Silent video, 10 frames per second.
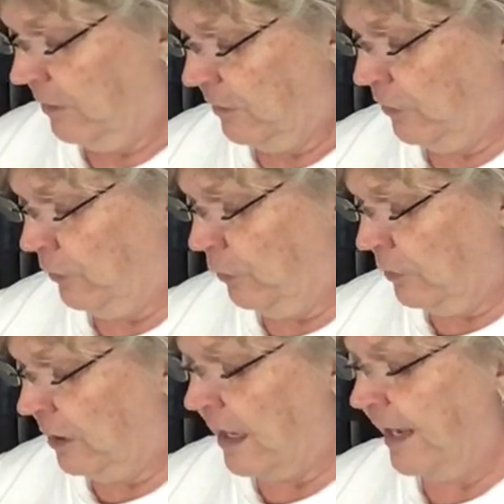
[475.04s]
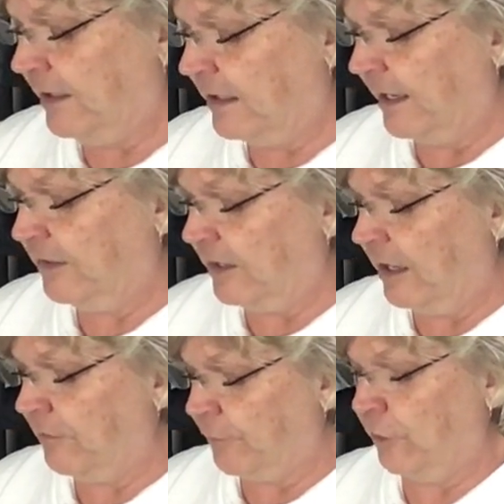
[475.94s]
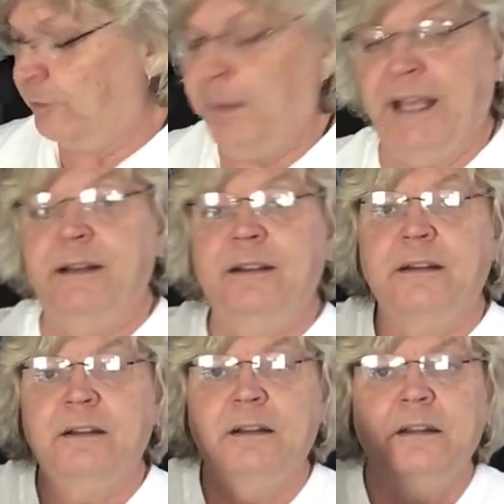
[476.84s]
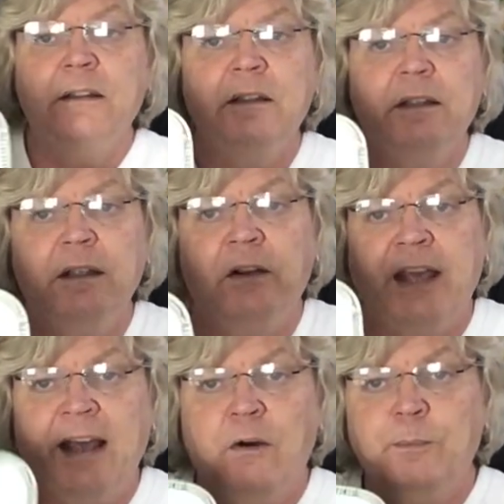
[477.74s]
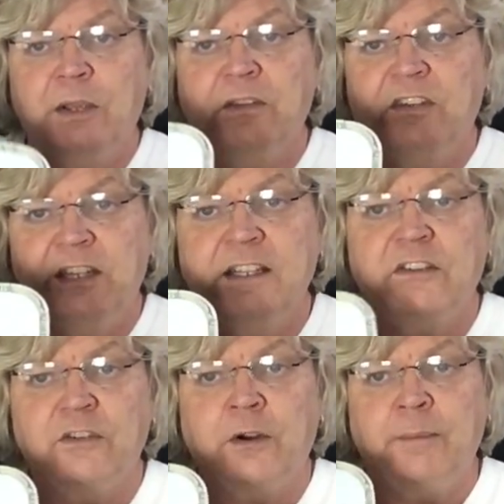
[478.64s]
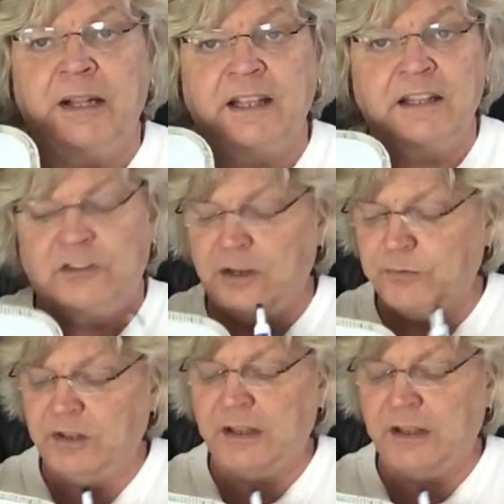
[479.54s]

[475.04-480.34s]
to the 99-cent first bid. Okay, I hope you can see this. Sorry about that. It jumps to